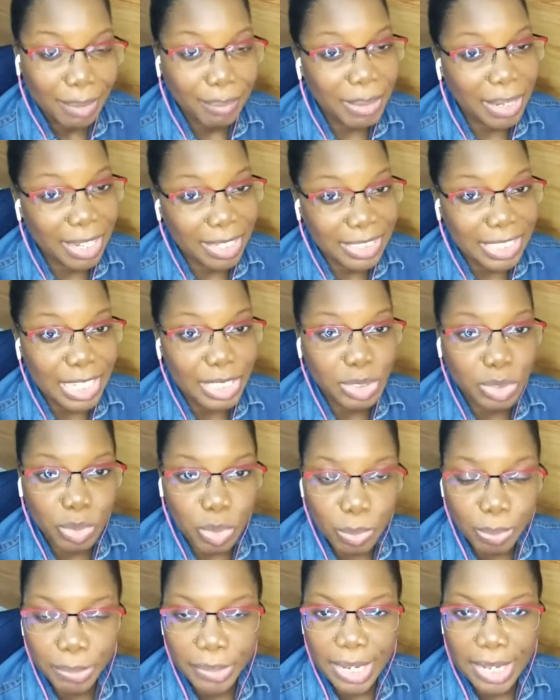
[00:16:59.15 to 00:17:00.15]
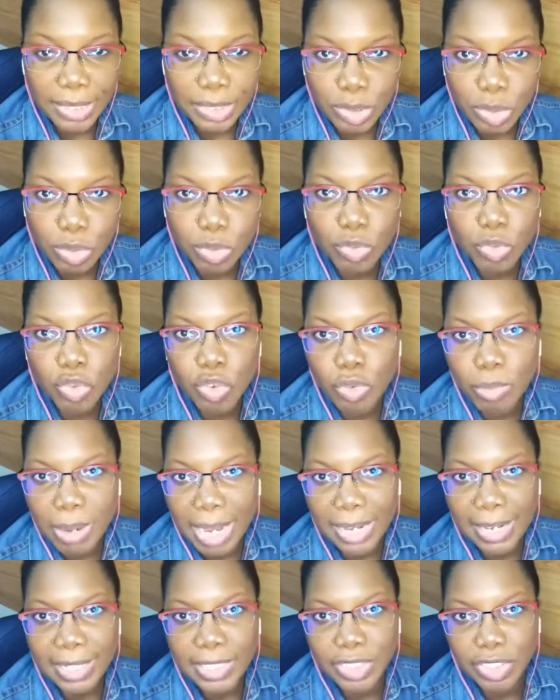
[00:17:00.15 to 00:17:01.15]
because I do plan to grow
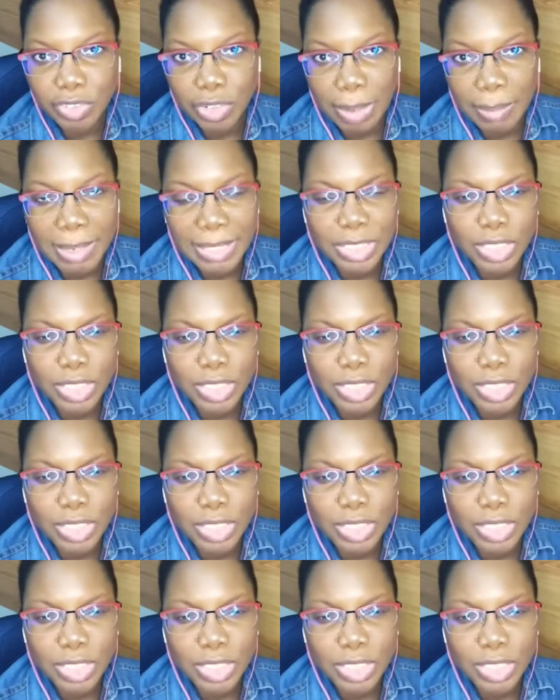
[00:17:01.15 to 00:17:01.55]
my Instagram